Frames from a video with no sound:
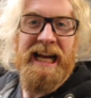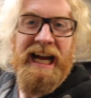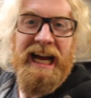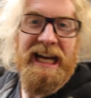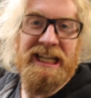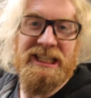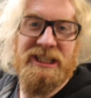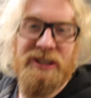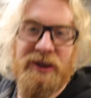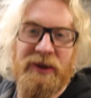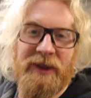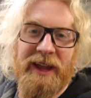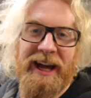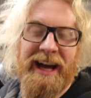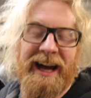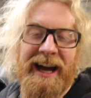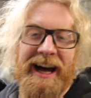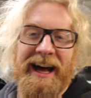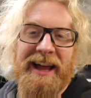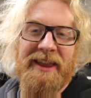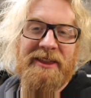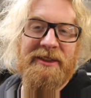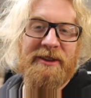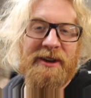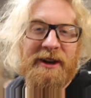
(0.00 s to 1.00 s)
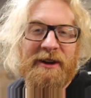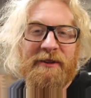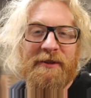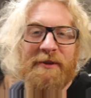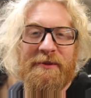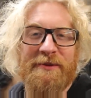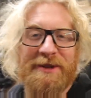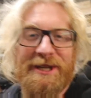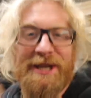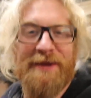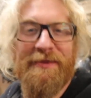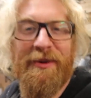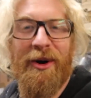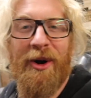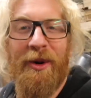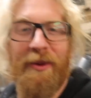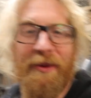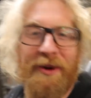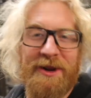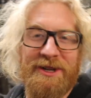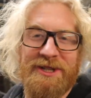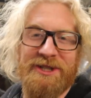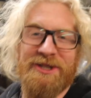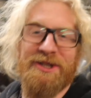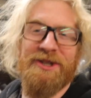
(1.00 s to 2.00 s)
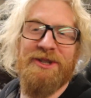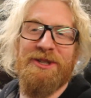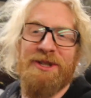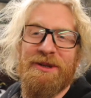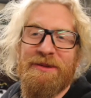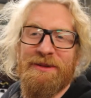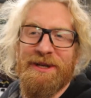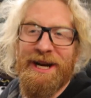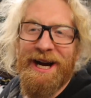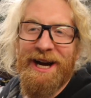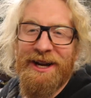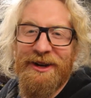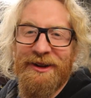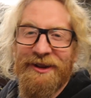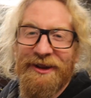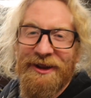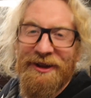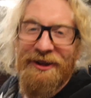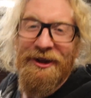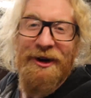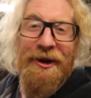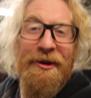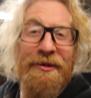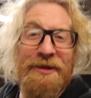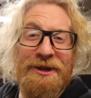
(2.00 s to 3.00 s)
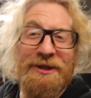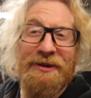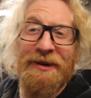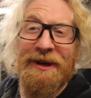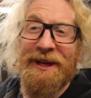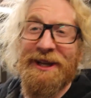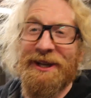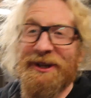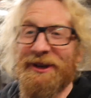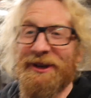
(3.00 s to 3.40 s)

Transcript: I stole that hand thing from Teapot One's YouTube channel. I thought it was quite